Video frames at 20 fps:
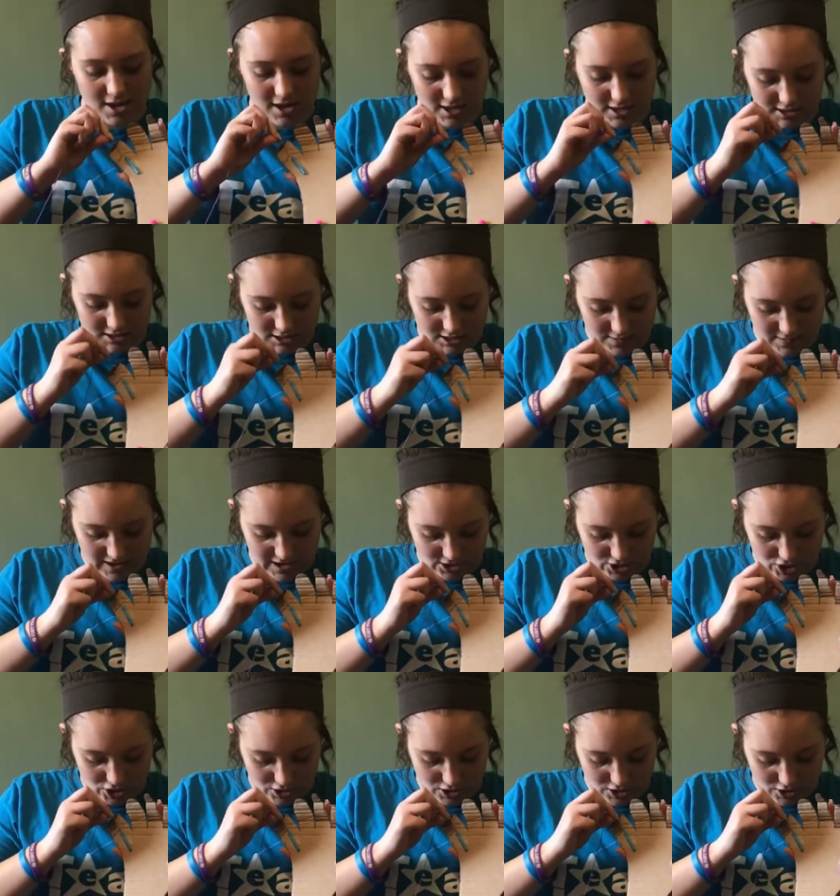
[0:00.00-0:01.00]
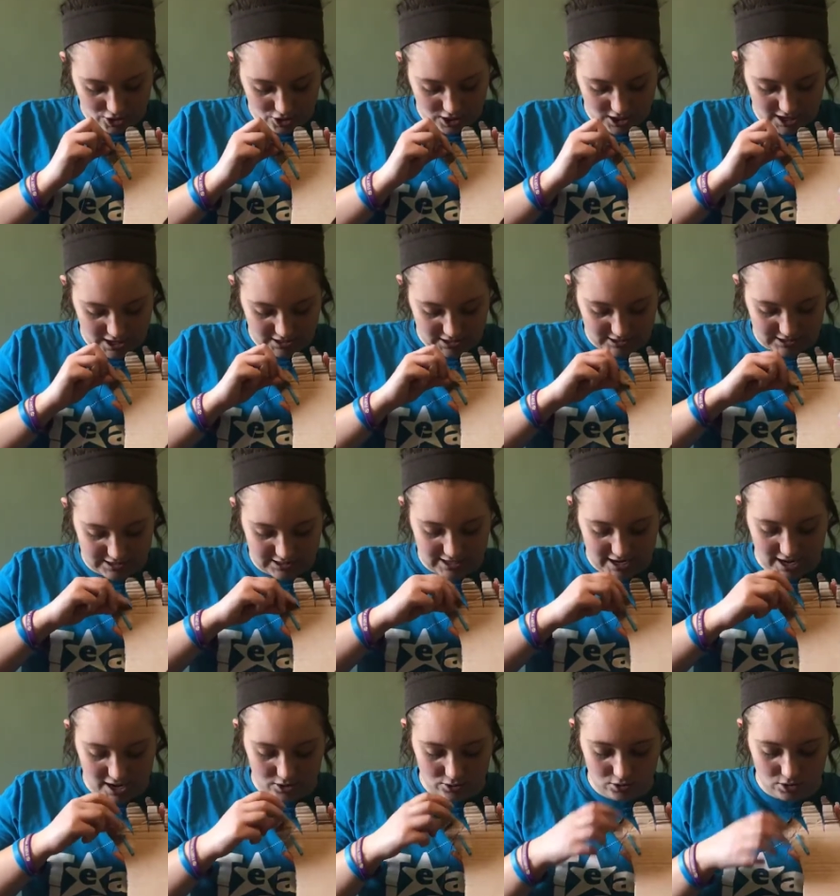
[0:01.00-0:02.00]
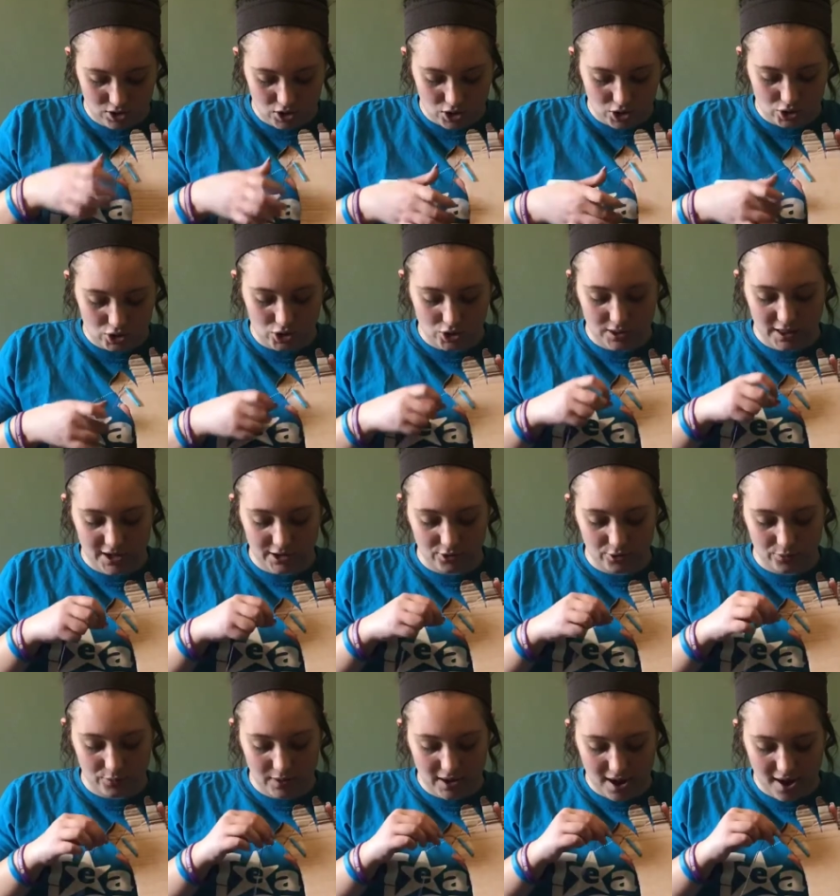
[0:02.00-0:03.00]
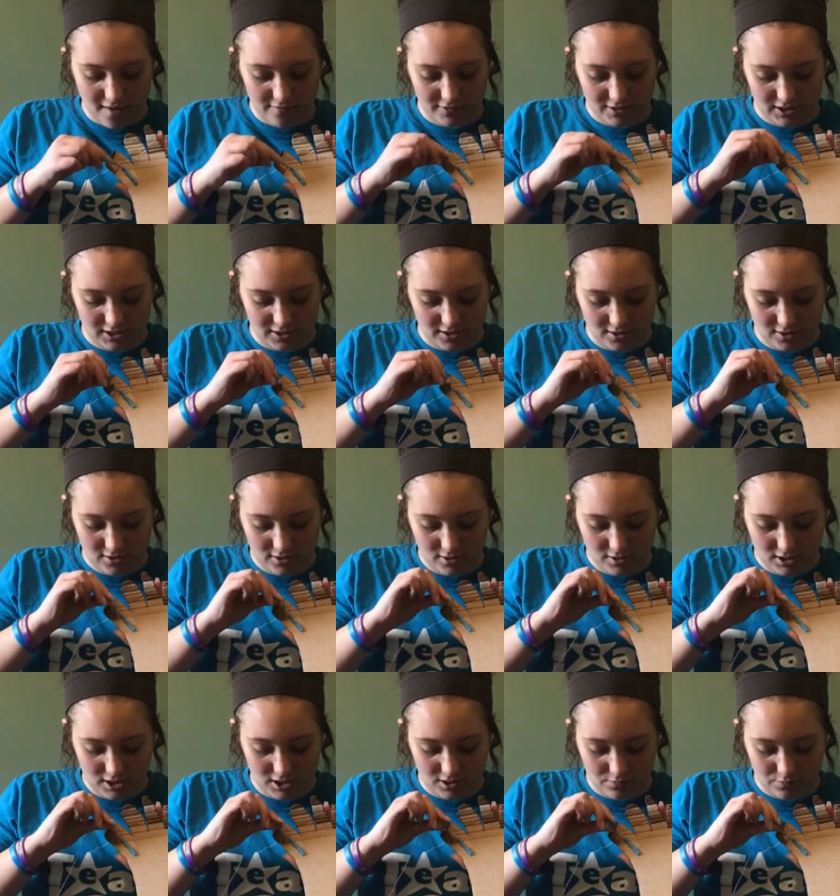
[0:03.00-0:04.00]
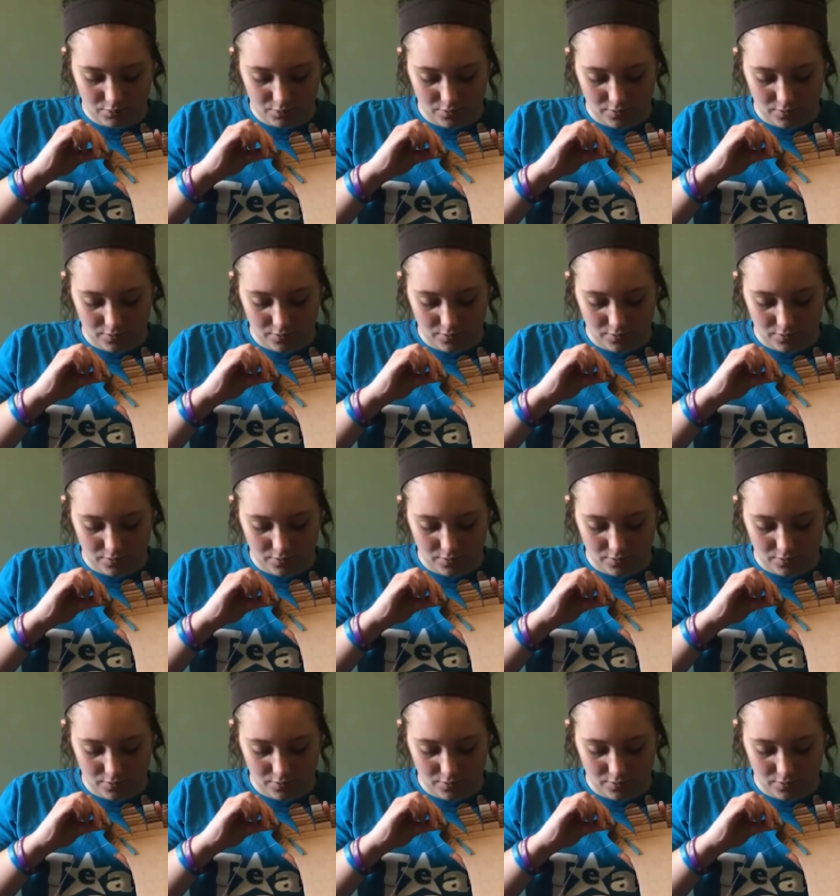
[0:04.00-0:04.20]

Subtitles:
is to make sure that your hand is down so that gravity can